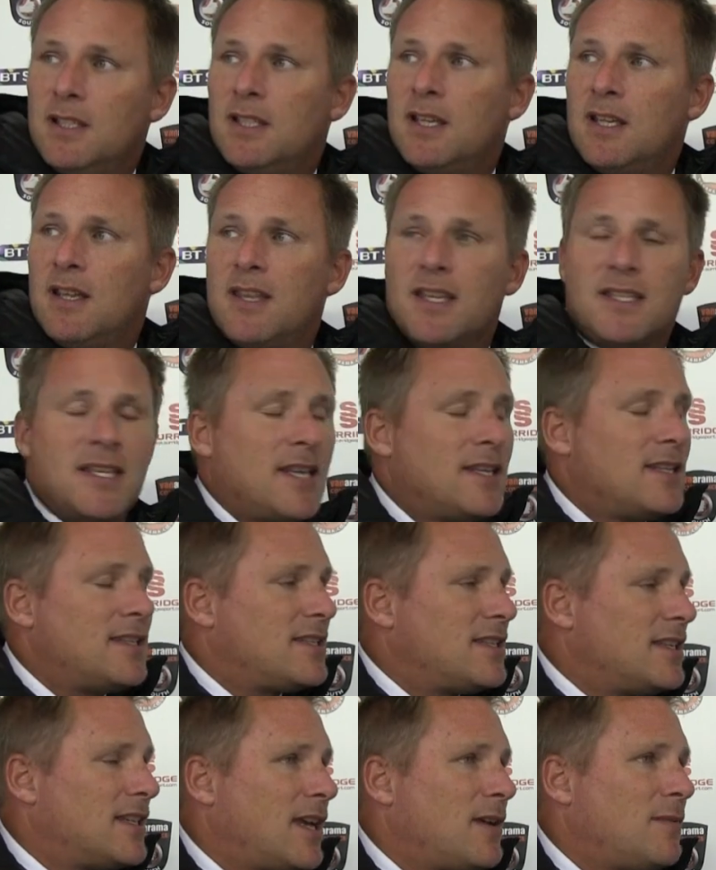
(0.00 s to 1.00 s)
you know, the
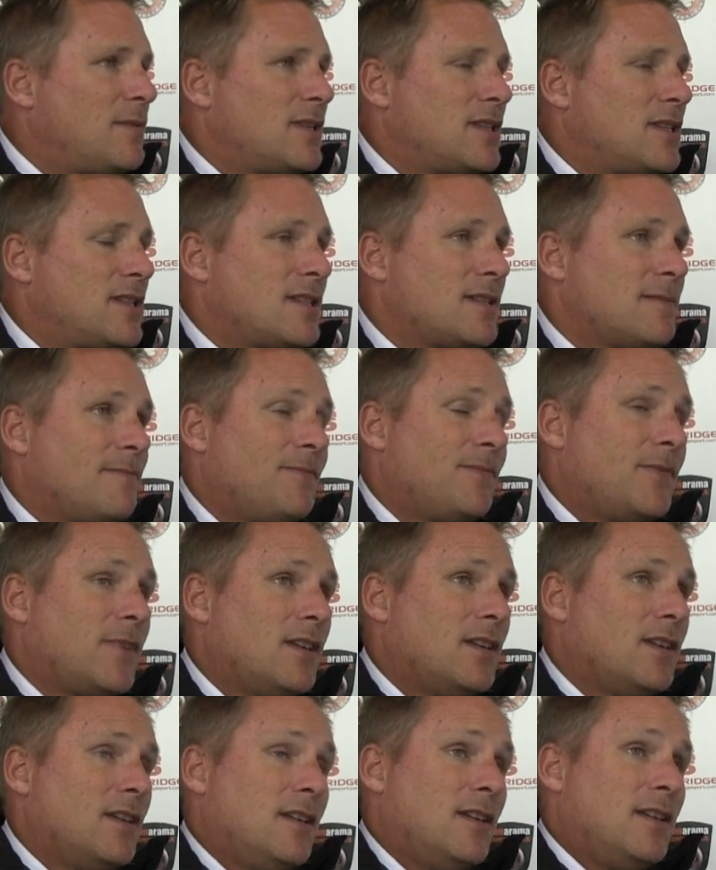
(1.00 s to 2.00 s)
attendance today was
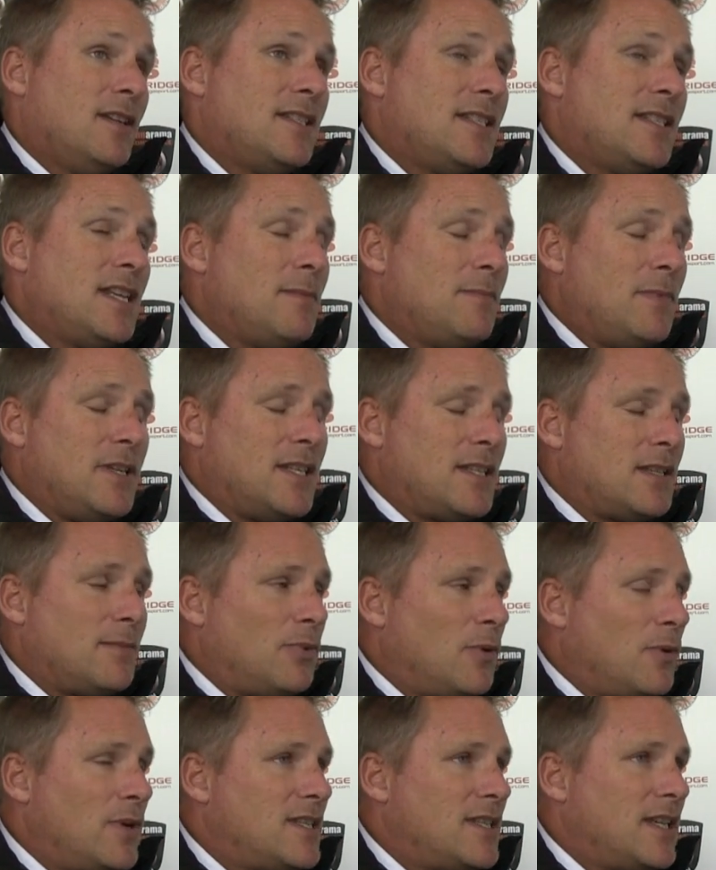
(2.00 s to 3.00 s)
deeply
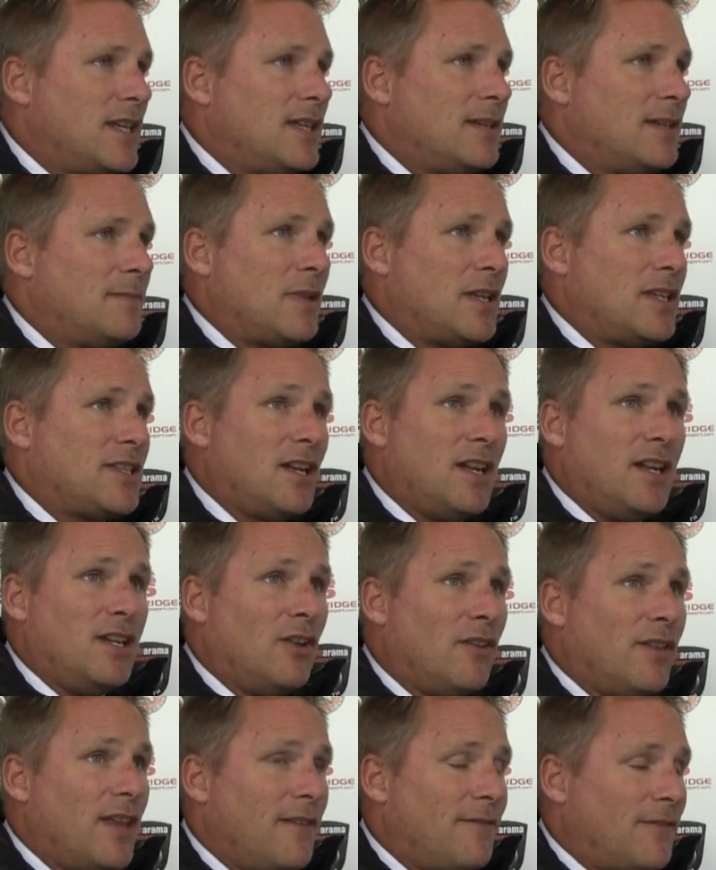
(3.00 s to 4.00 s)
disappointing, but it's certainly
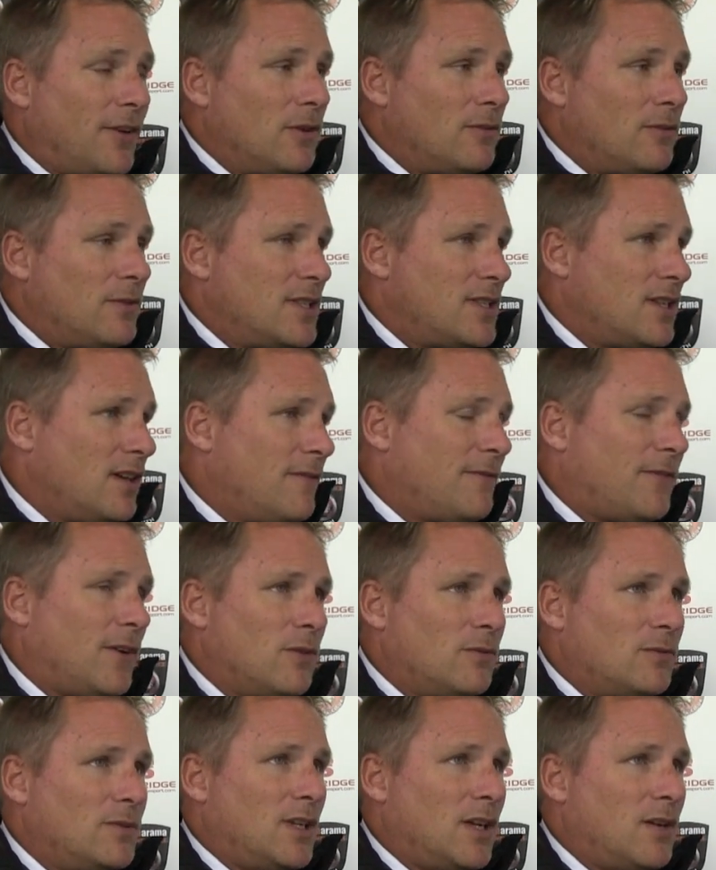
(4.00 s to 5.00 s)
not their fault, it's our
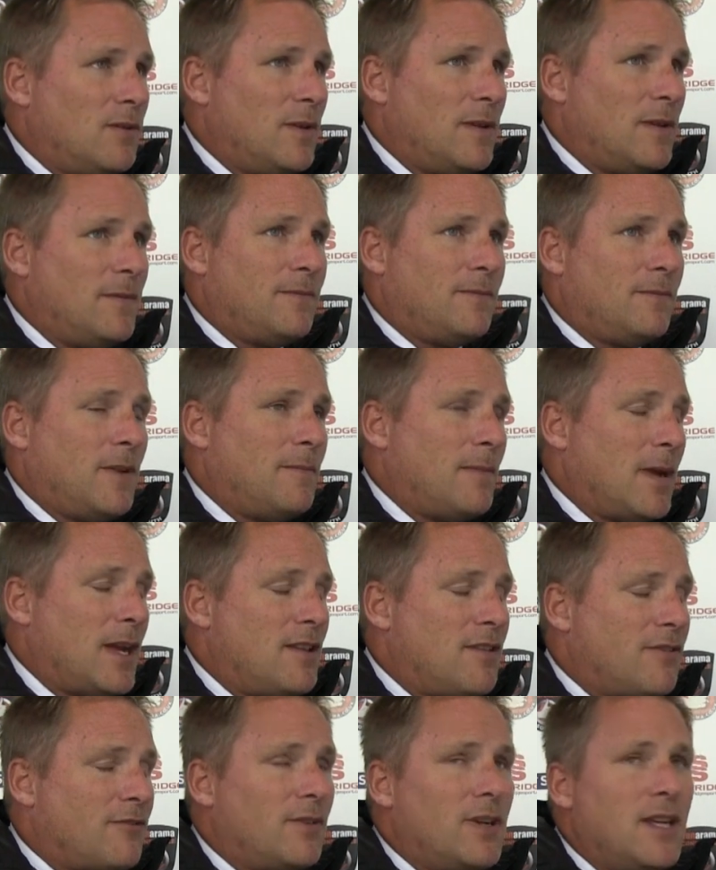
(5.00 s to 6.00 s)
fault. You know, we've
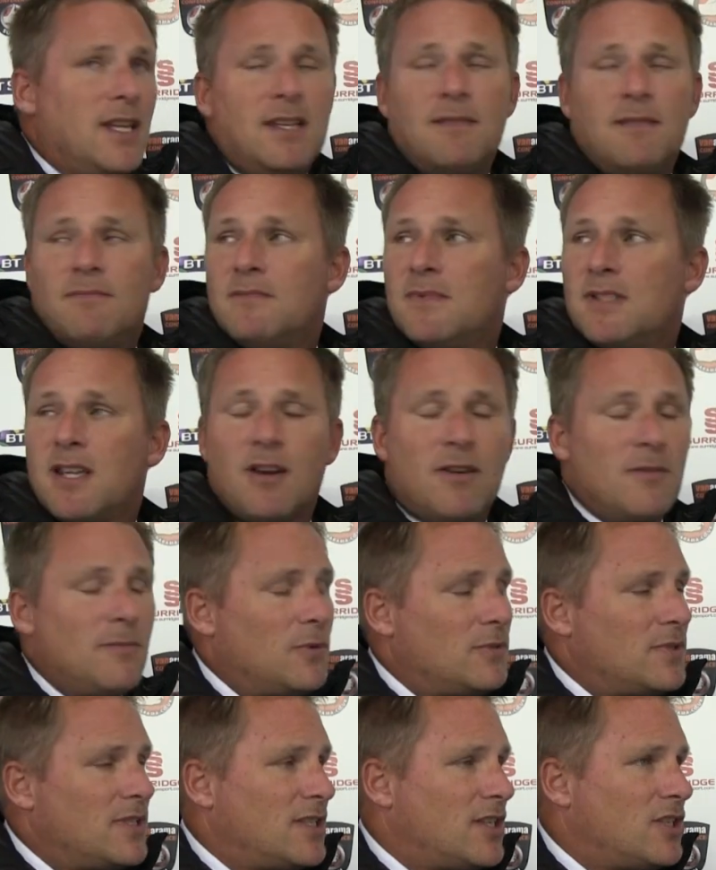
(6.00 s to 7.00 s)
made three
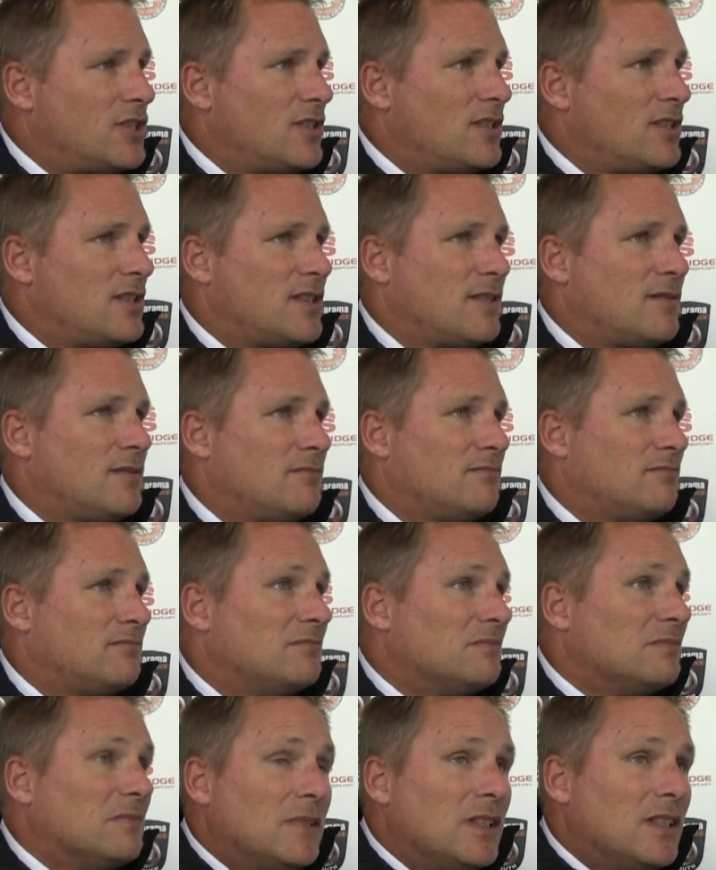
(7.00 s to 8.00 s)
terrible decisions, and
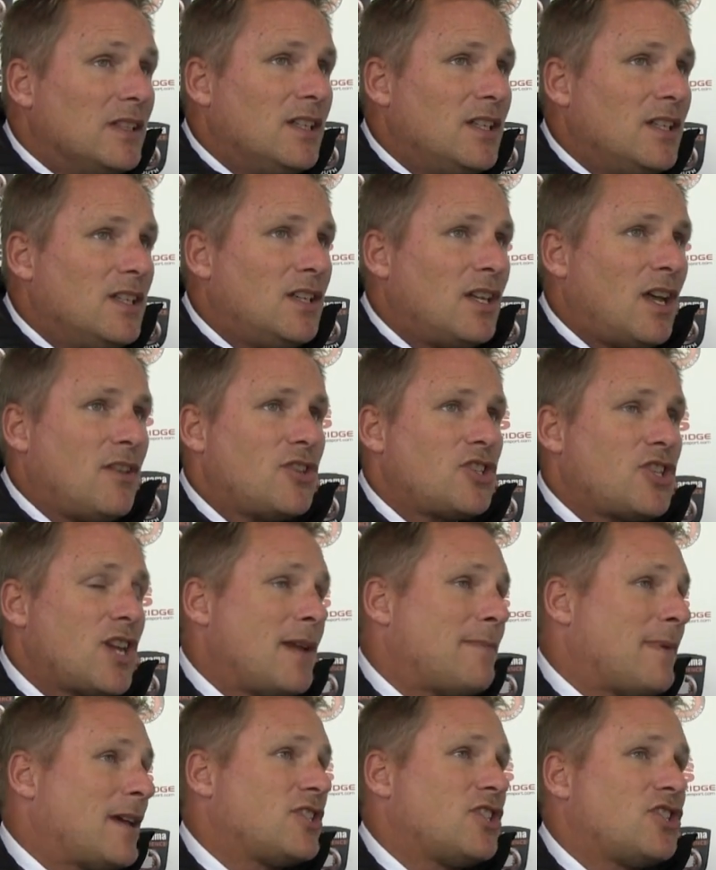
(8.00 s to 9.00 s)
you know, the
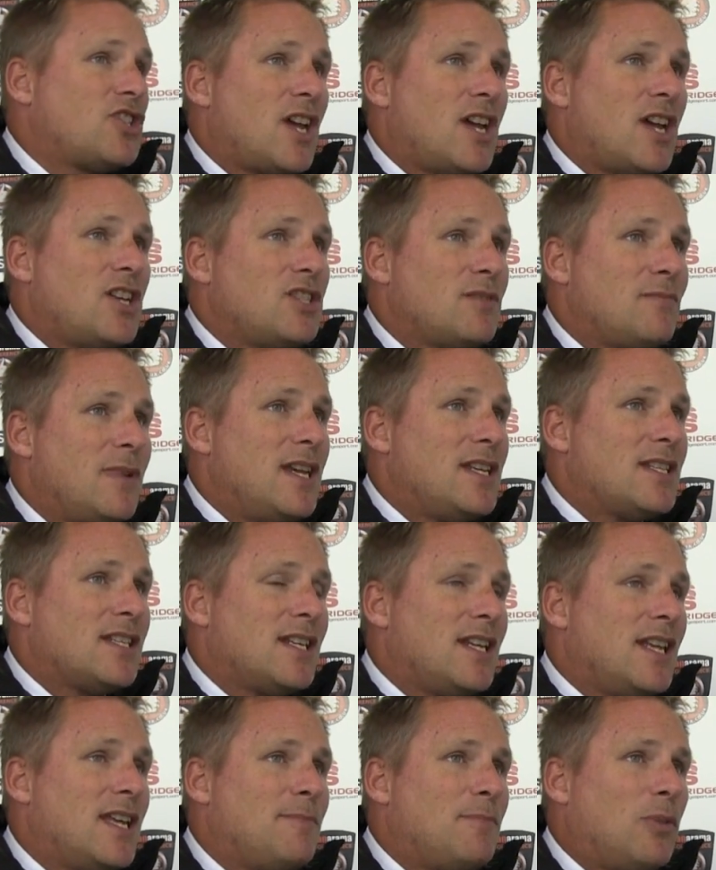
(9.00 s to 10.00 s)
shape has to change
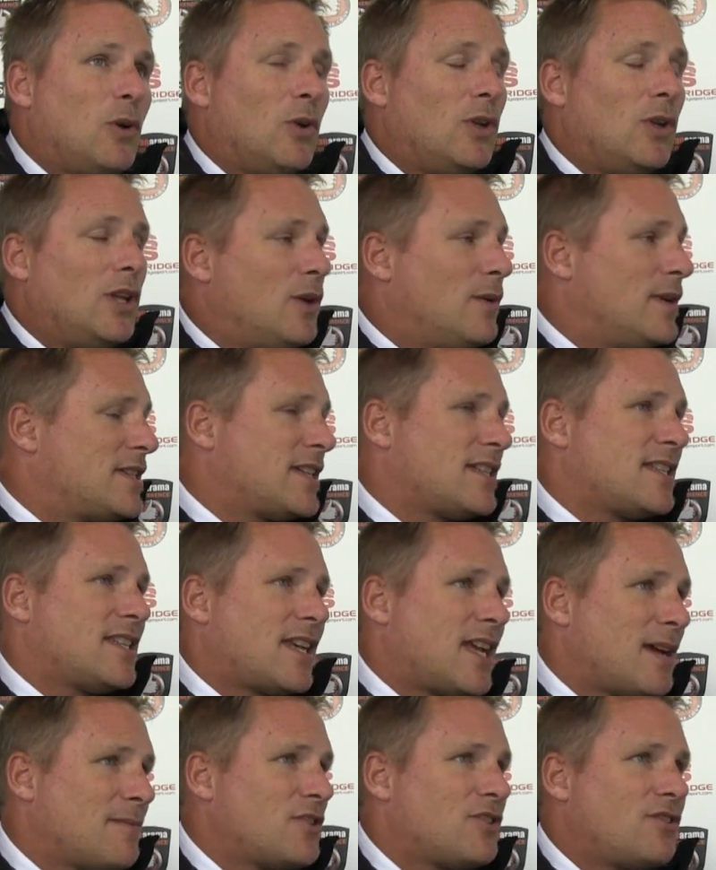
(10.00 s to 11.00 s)
immediately. Poor Lewis has
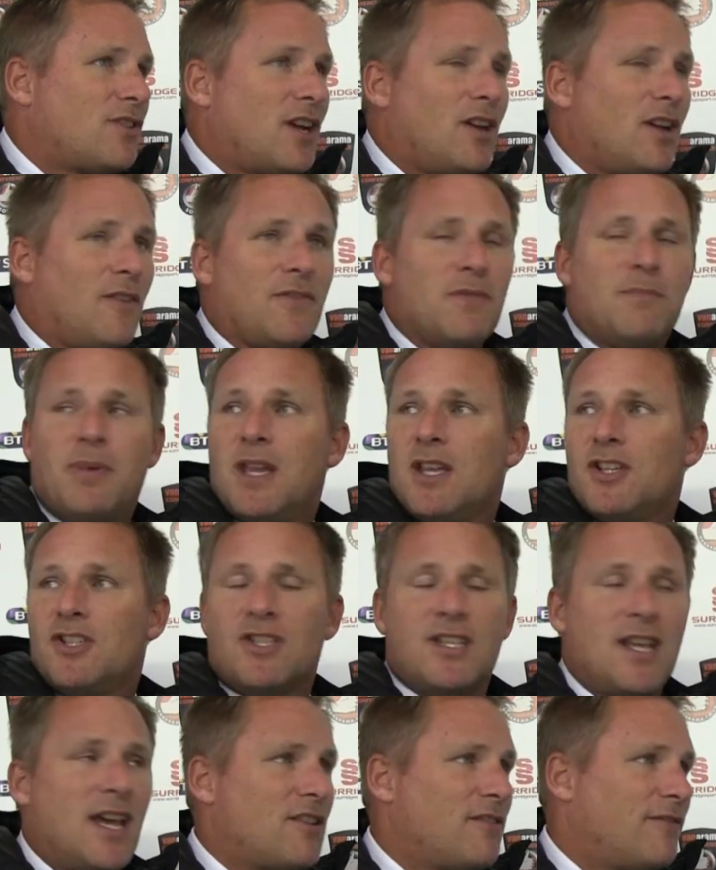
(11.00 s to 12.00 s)
to come straight off the pitch,
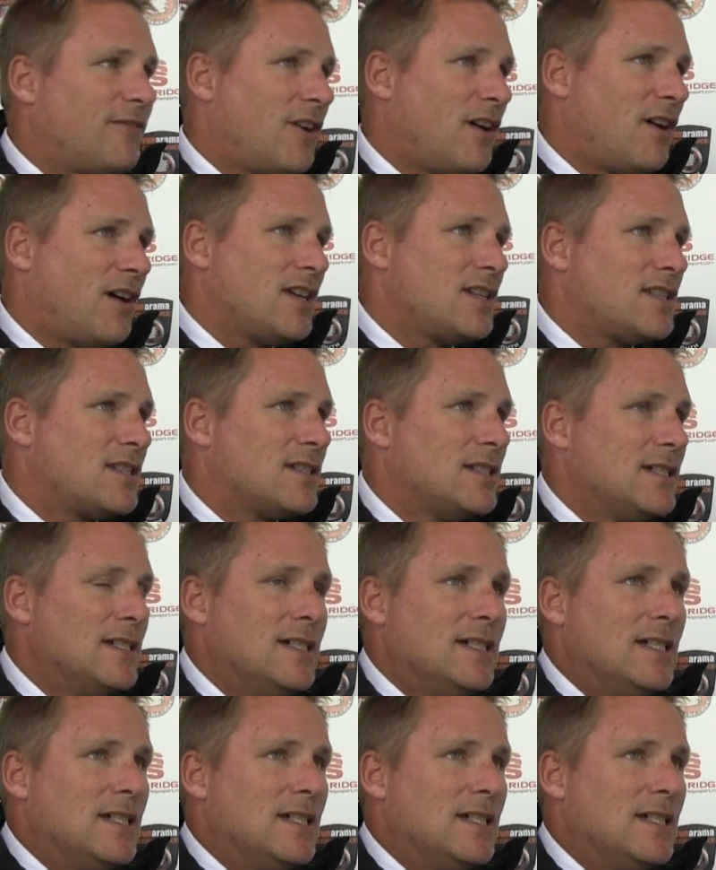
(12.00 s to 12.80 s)
sacrificed.